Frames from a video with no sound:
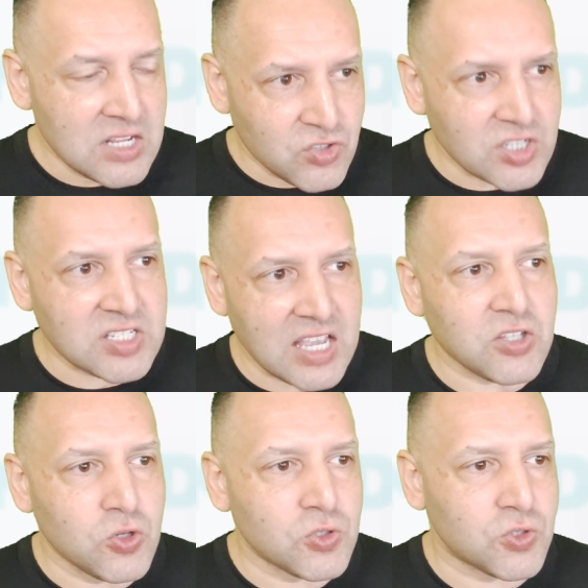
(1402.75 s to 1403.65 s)
Just get
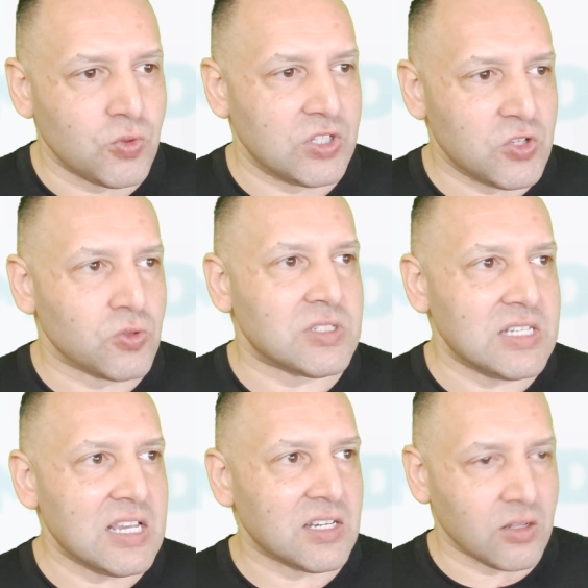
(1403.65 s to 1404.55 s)
used to it, you'll
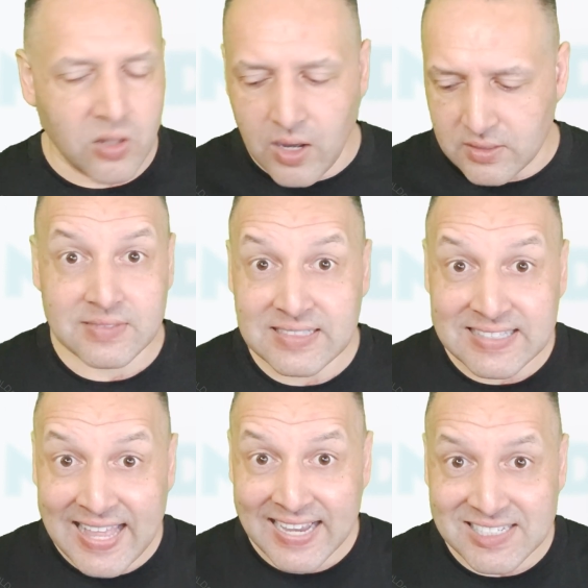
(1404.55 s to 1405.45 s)
see it a lot.
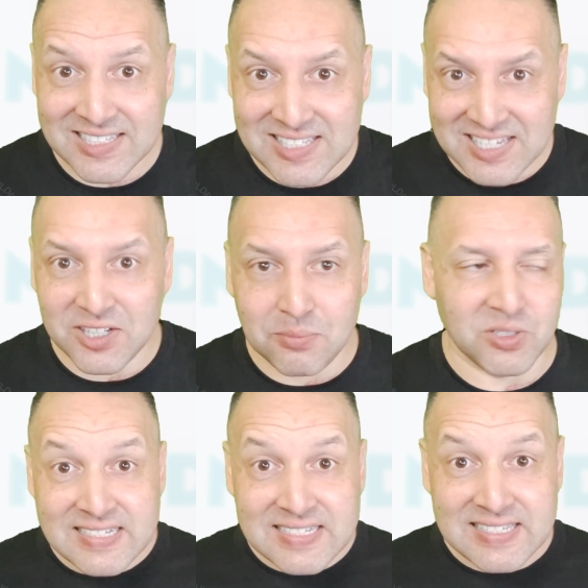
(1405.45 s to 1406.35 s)
Next
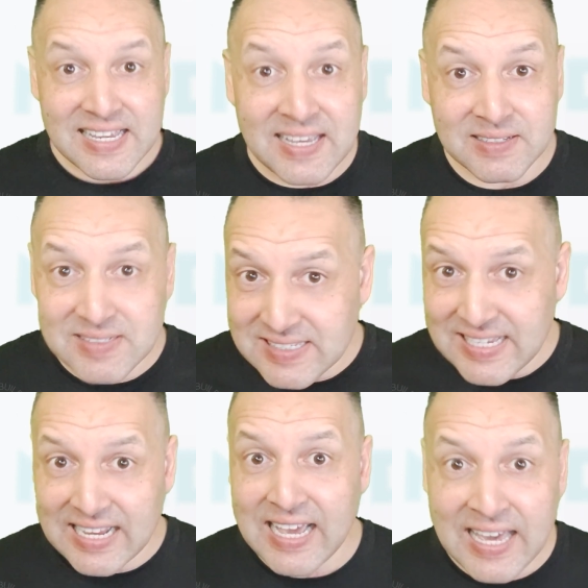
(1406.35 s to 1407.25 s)
syllable,
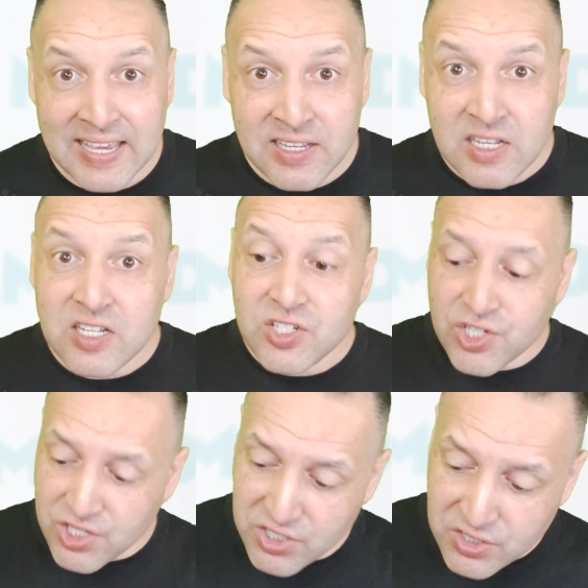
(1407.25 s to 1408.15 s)
sekai,
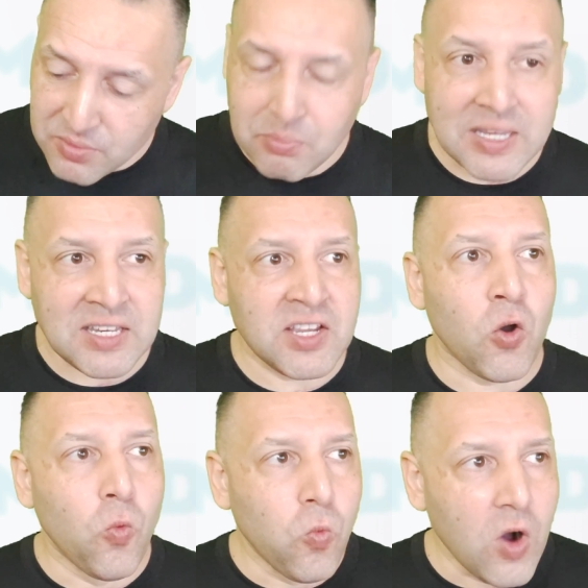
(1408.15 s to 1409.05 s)
shi,
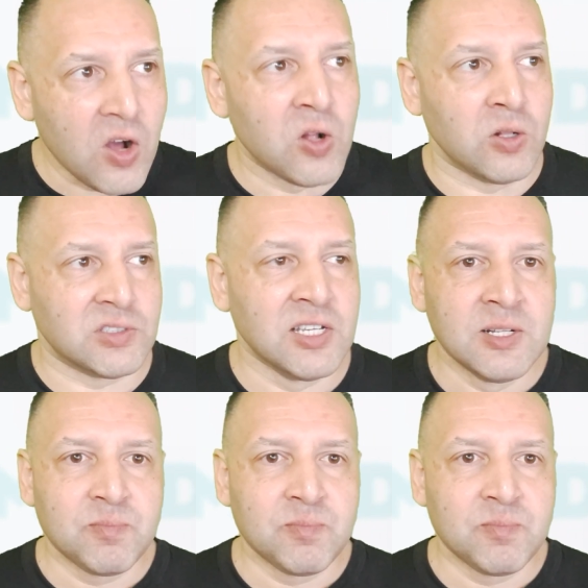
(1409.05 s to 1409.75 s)
meaning world.